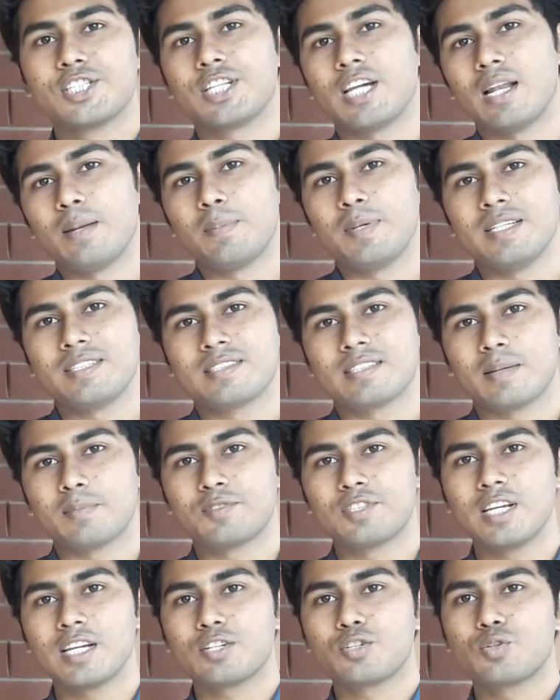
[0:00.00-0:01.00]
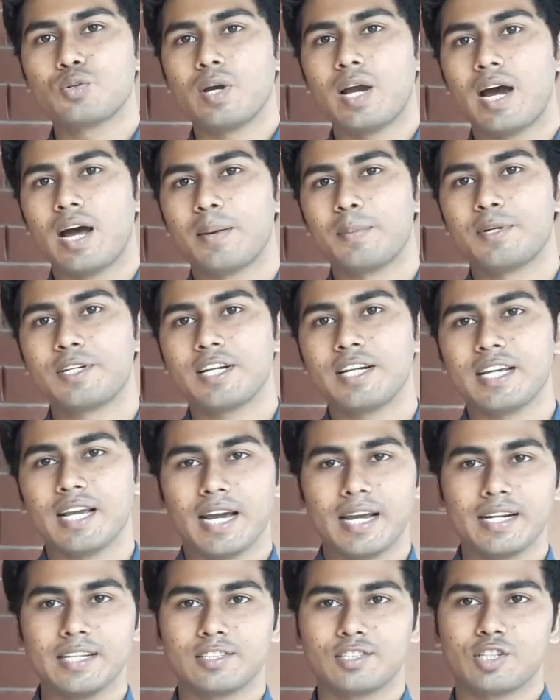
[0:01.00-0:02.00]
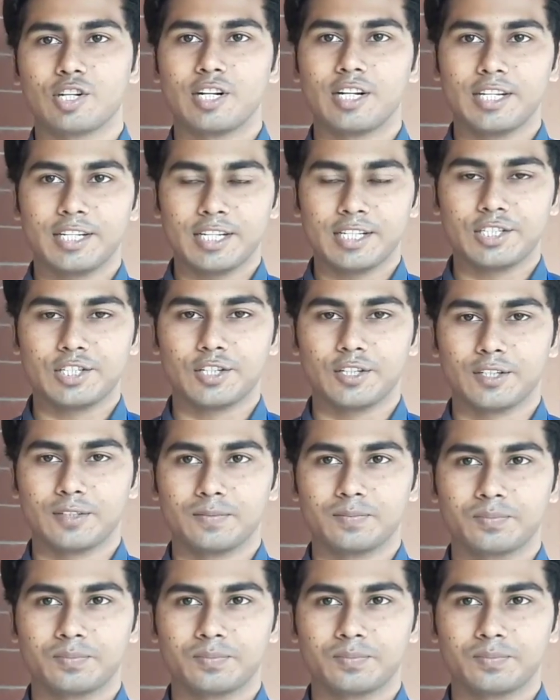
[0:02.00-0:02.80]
shall be subject to arbitrary arrest or detention.